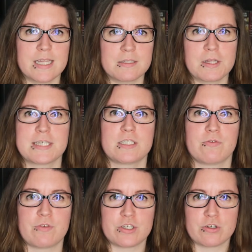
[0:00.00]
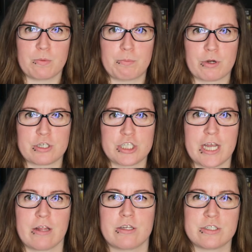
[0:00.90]
And the last official book
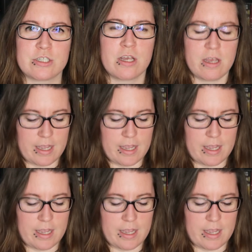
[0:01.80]
challenge